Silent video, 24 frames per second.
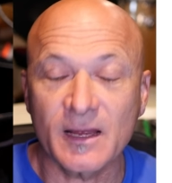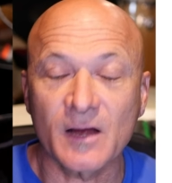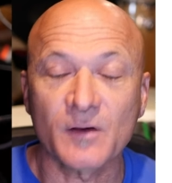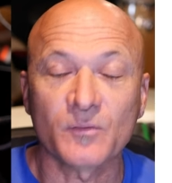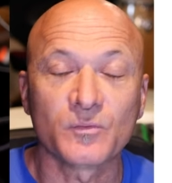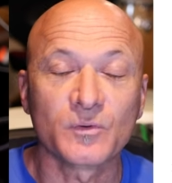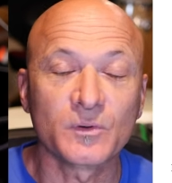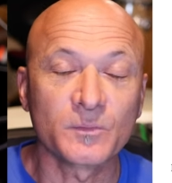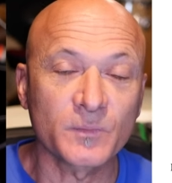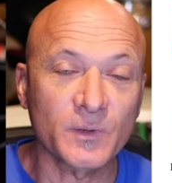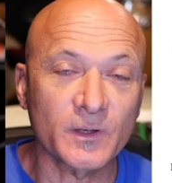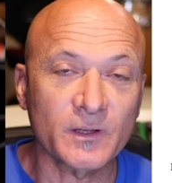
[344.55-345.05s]
Now,
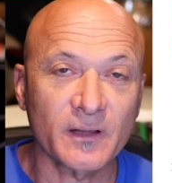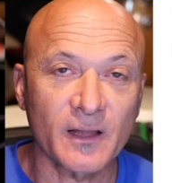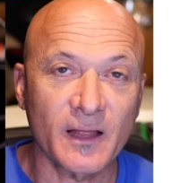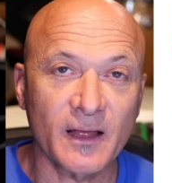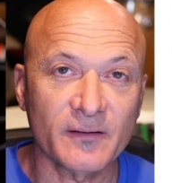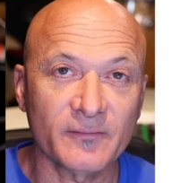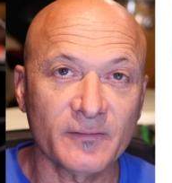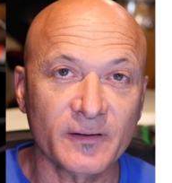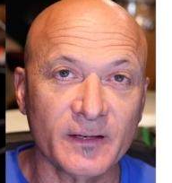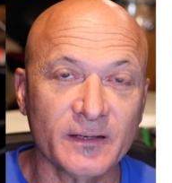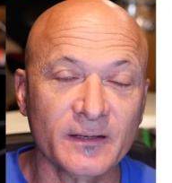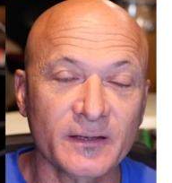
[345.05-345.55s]
Rumba
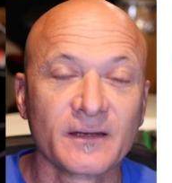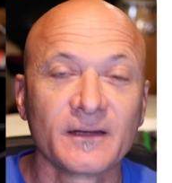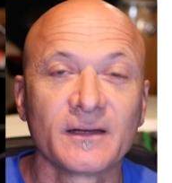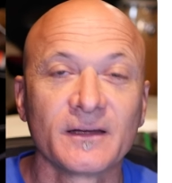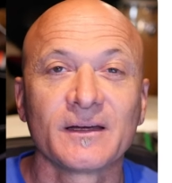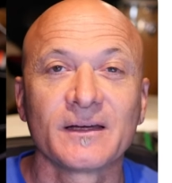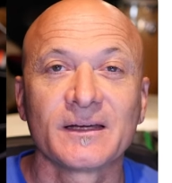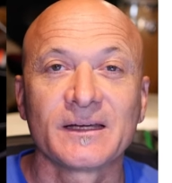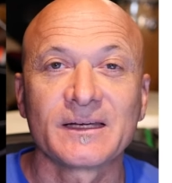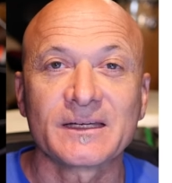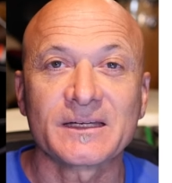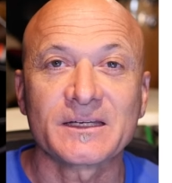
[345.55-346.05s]
clave
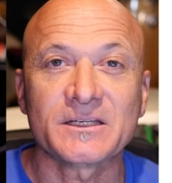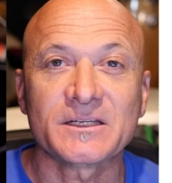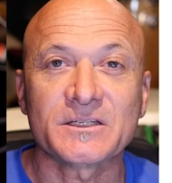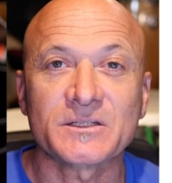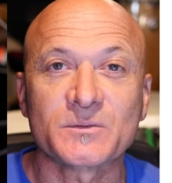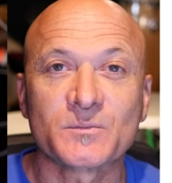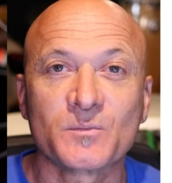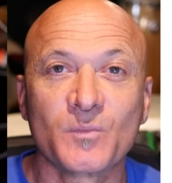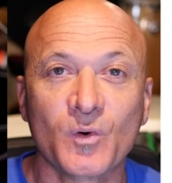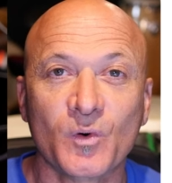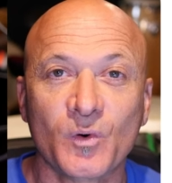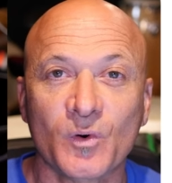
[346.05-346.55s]

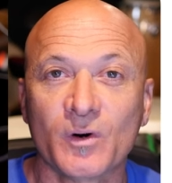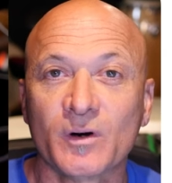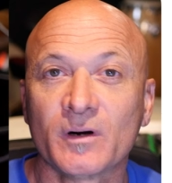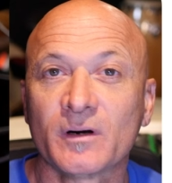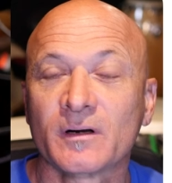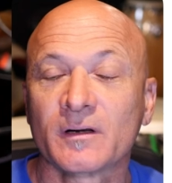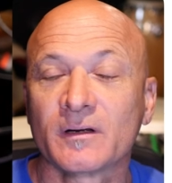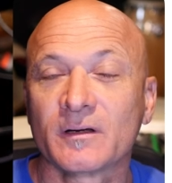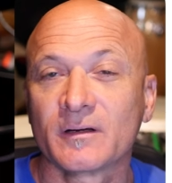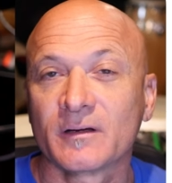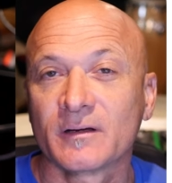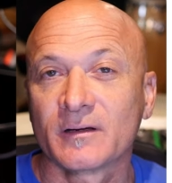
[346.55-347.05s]
is
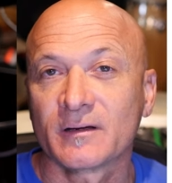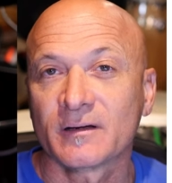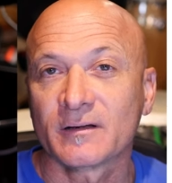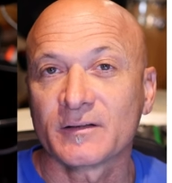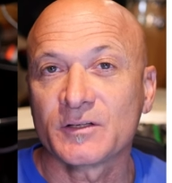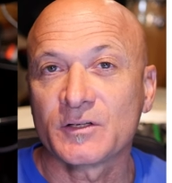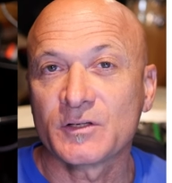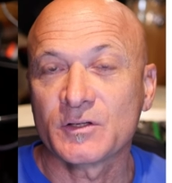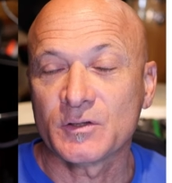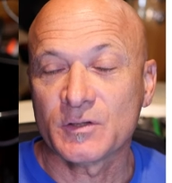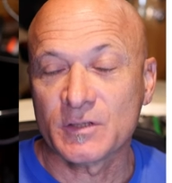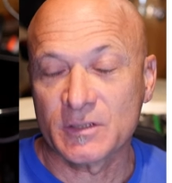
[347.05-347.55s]
more
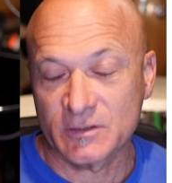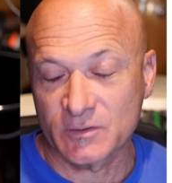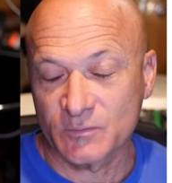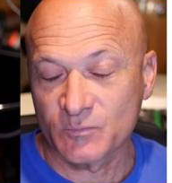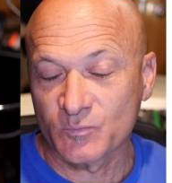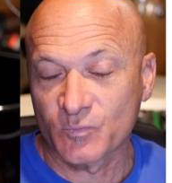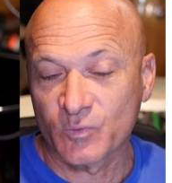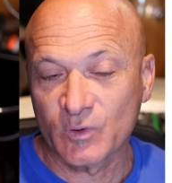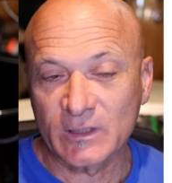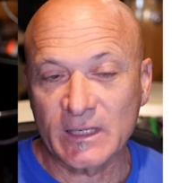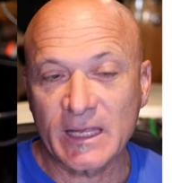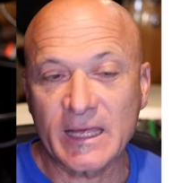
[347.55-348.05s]
it's
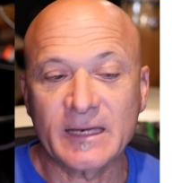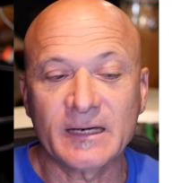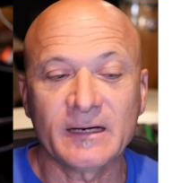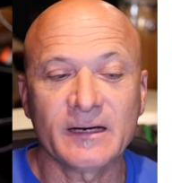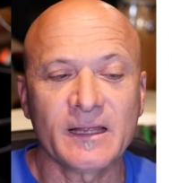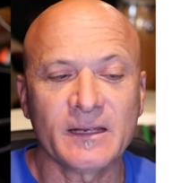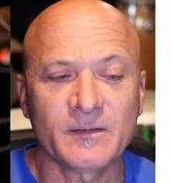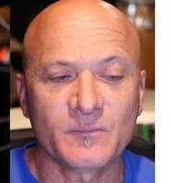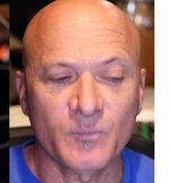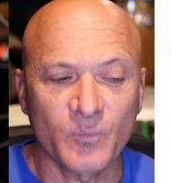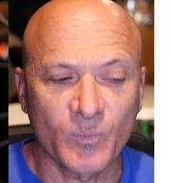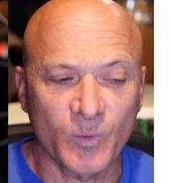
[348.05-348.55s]

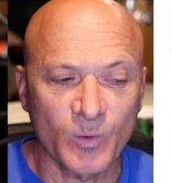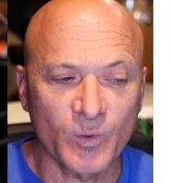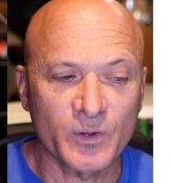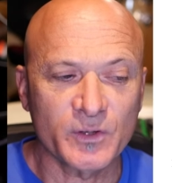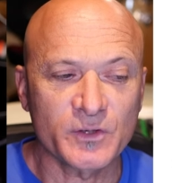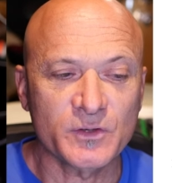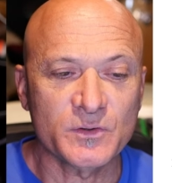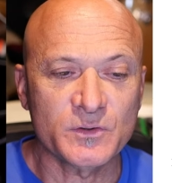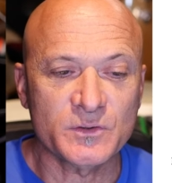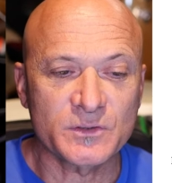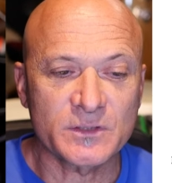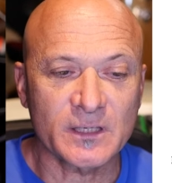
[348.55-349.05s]
related and more
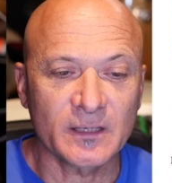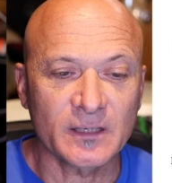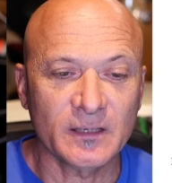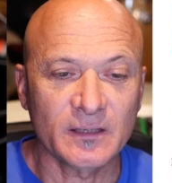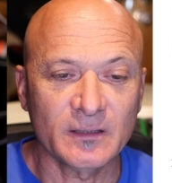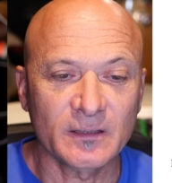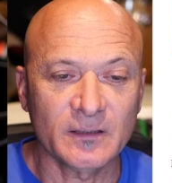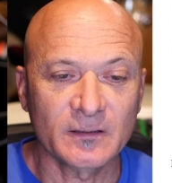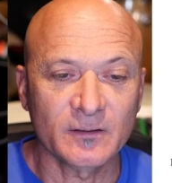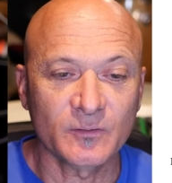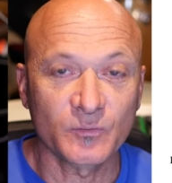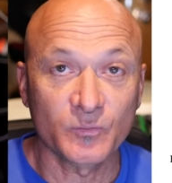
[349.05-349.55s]
used
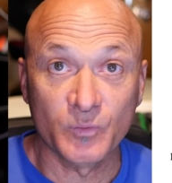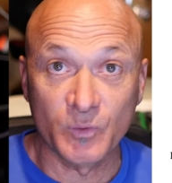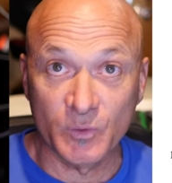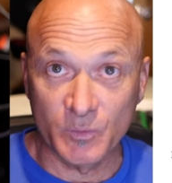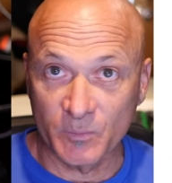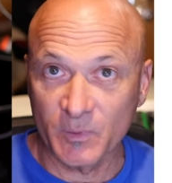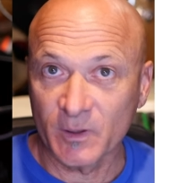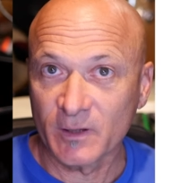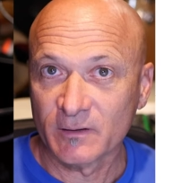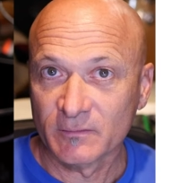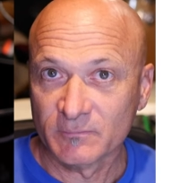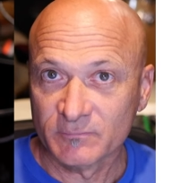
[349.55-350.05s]
in
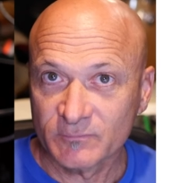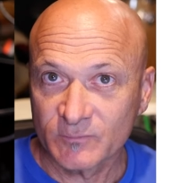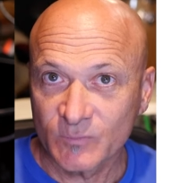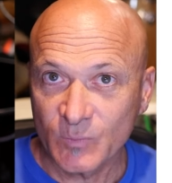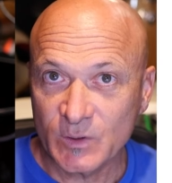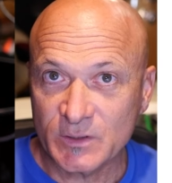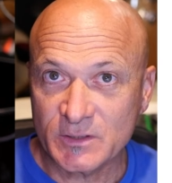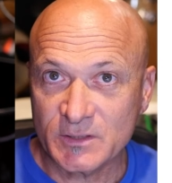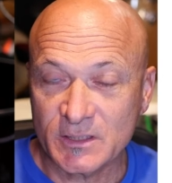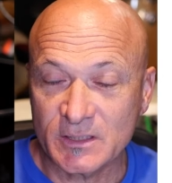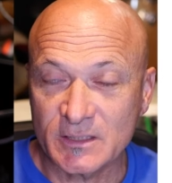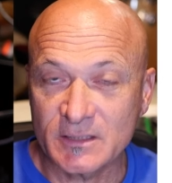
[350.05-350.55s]
Rumba,
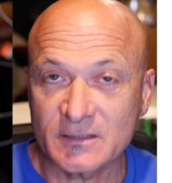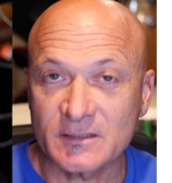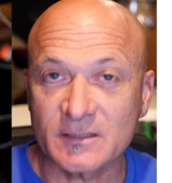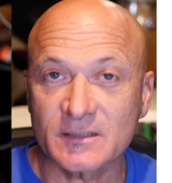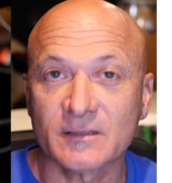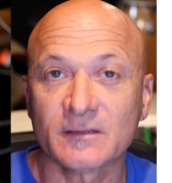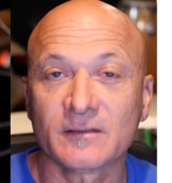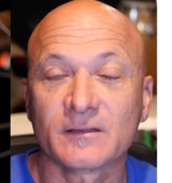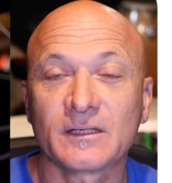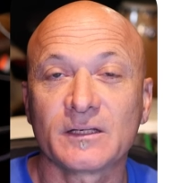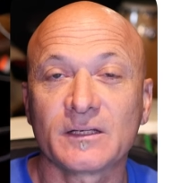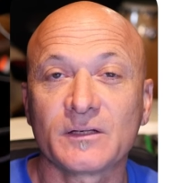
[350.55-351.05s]
which
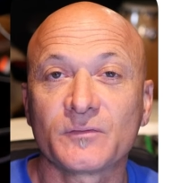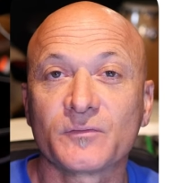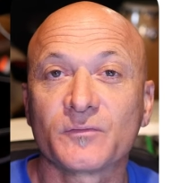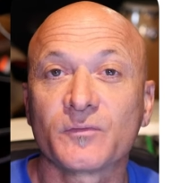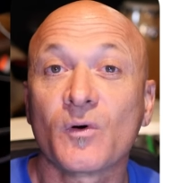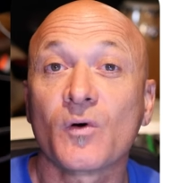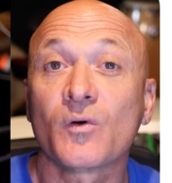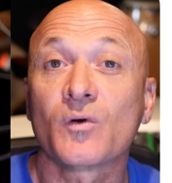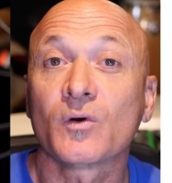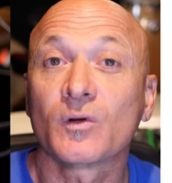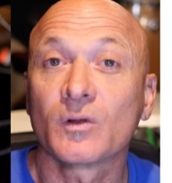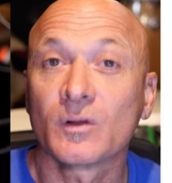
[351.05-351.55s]
is the
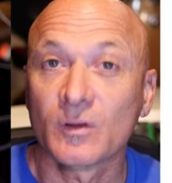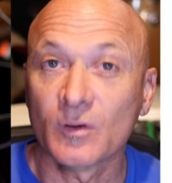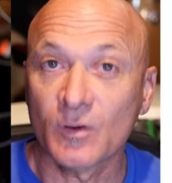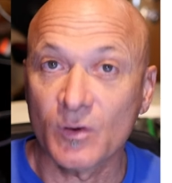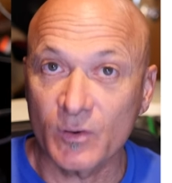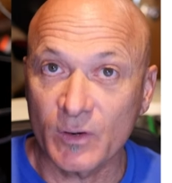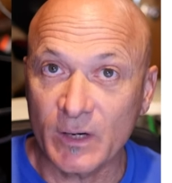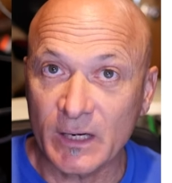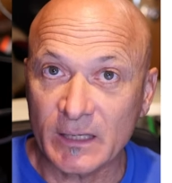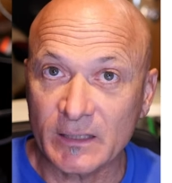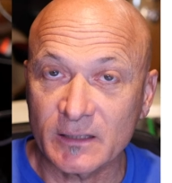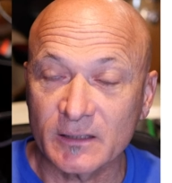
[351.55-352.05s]

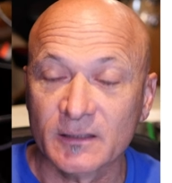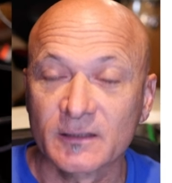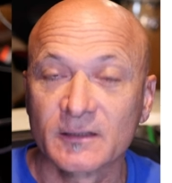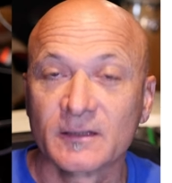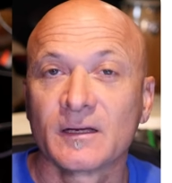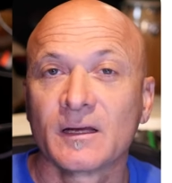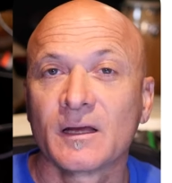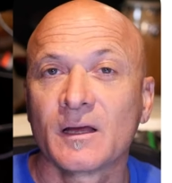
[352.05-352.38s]
folkloric,